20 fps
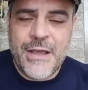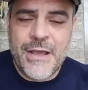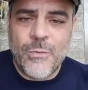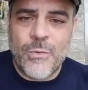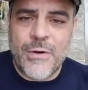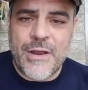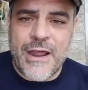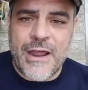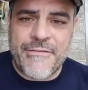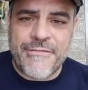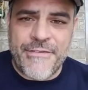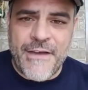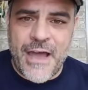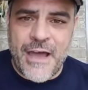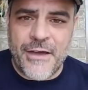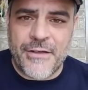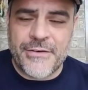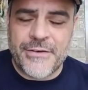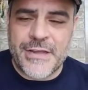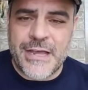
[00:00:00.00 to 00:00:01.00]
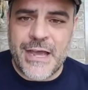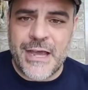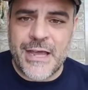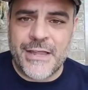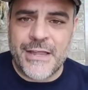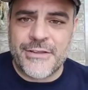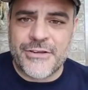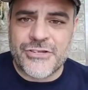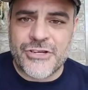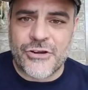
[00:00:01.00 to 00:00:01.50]
what I've found,
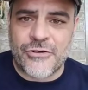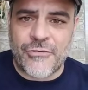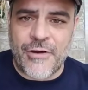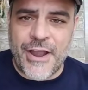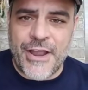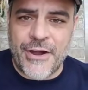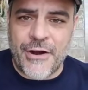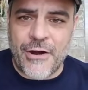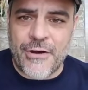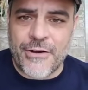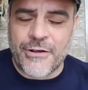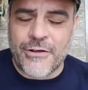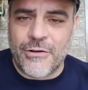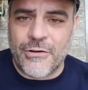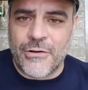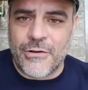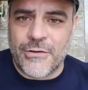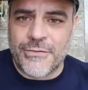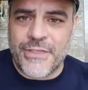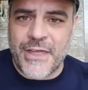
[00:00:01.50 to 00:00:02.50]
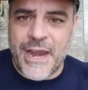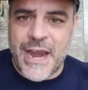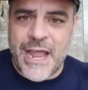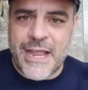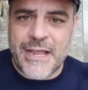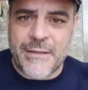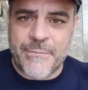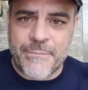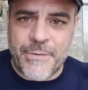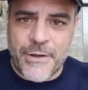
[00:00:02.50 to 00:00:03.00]
and there's a great article that I
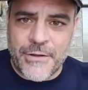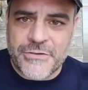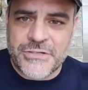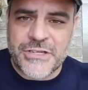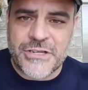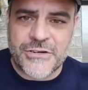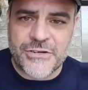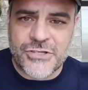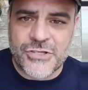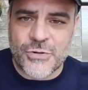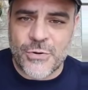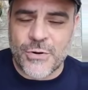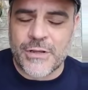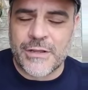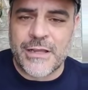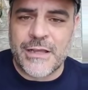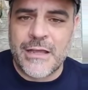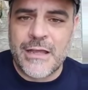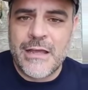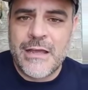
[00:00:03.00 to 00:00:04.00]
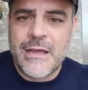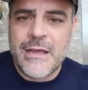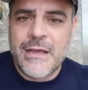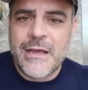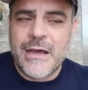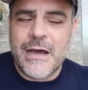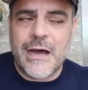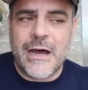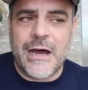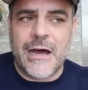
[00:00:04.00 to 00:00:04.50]
can post here shortly
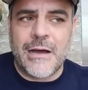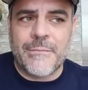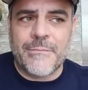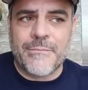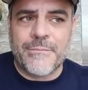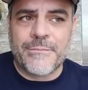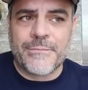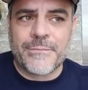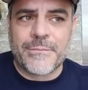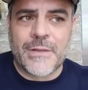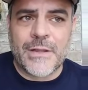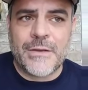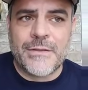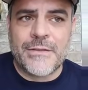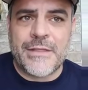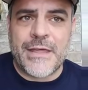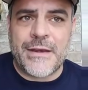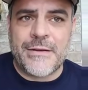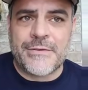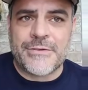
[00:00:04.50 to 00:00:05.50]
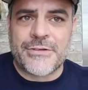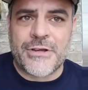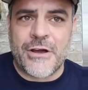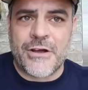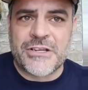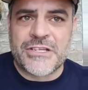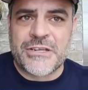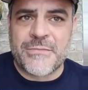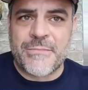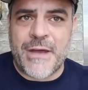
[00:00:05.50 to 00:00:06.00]
um, that
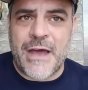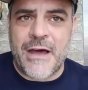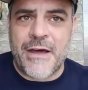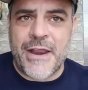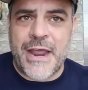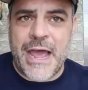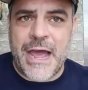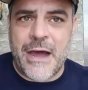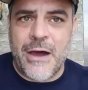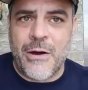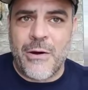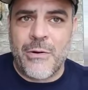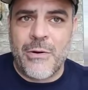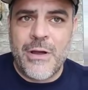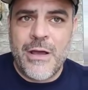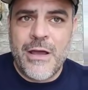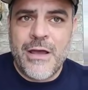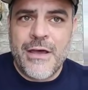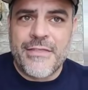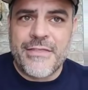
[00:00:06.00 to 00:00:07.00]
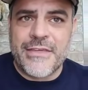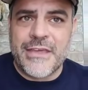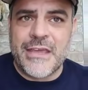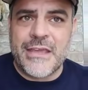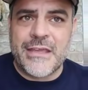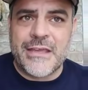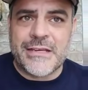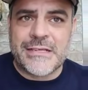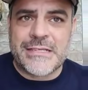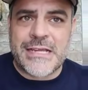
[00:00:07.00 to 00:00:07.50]
talks about how
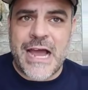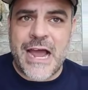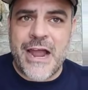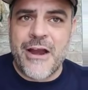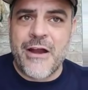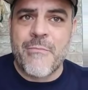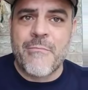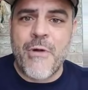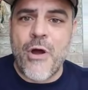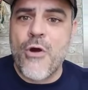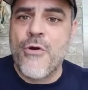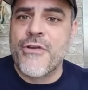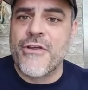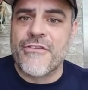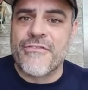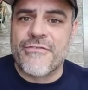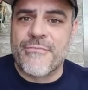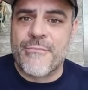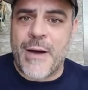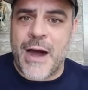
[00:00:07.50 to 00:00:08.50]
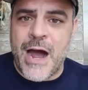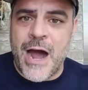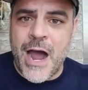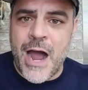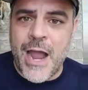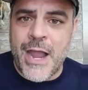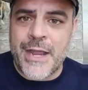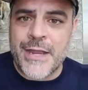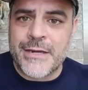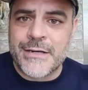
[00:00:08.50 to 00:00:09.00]
the entire motive
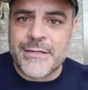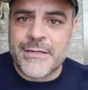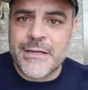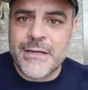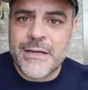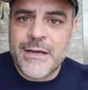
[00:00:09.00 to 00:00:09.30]
behind